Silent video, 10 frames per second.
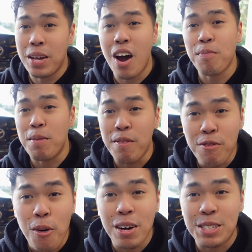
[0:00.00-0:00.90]
He offered me
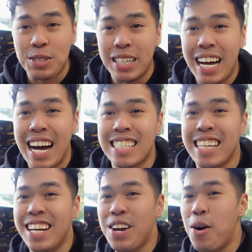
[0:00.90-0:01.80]
400, I
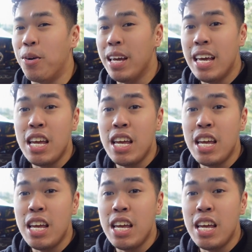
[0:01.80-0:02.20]
said no.